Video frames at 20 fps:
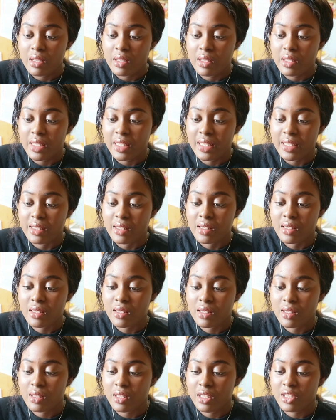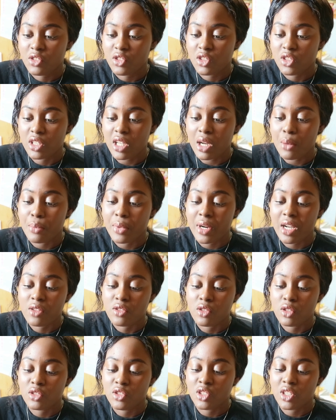it's literally, you can browse
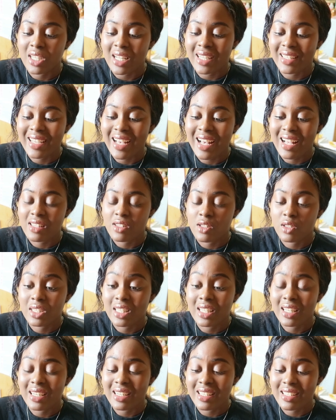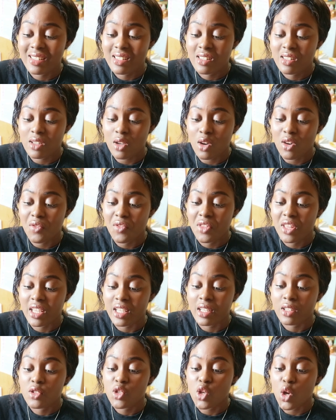all drug, and it has all the list of
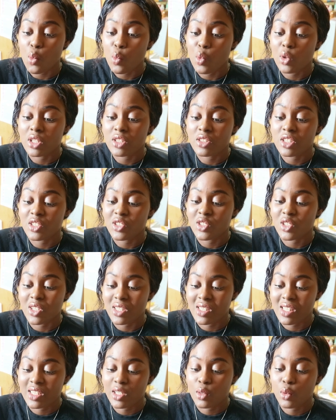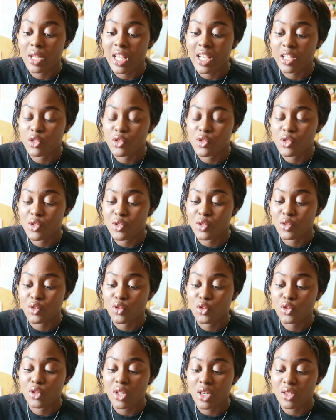the top 100 drugs that they would like you to know
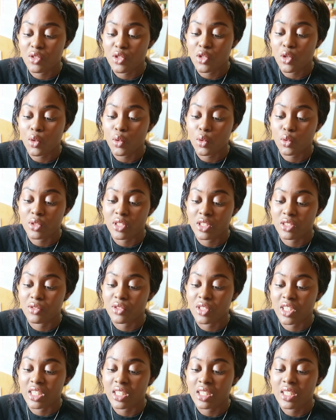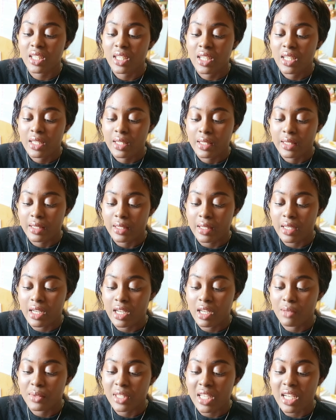throughout your whole degree.
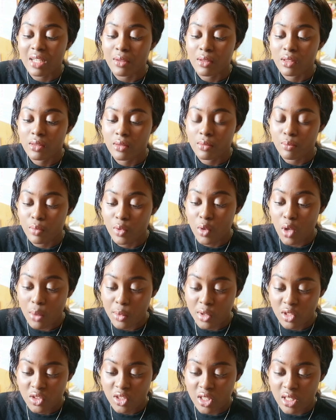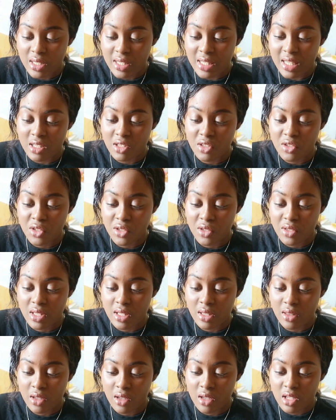There are common drugs that is used
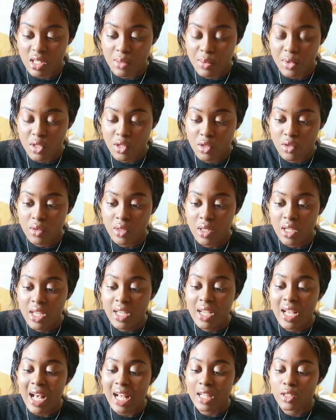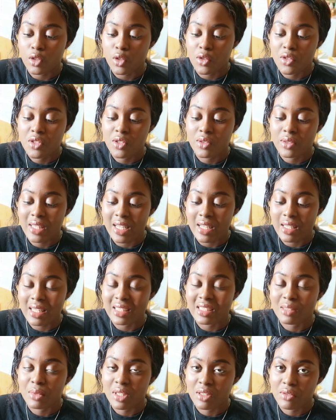in the hospital, and also that, and
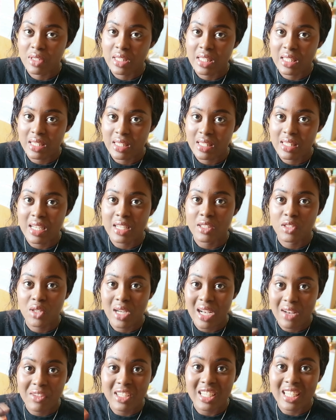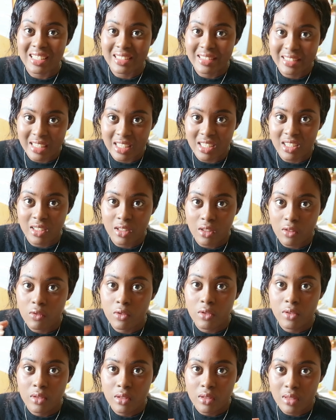the main reason is that you have an idea of
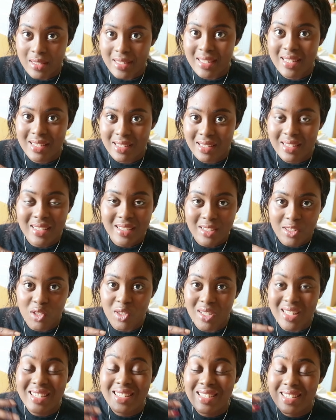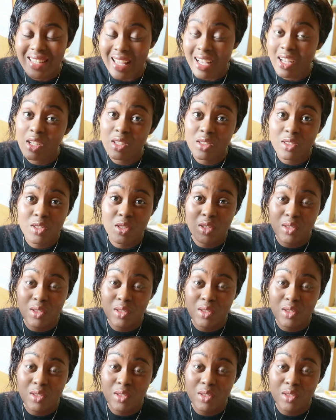it's a second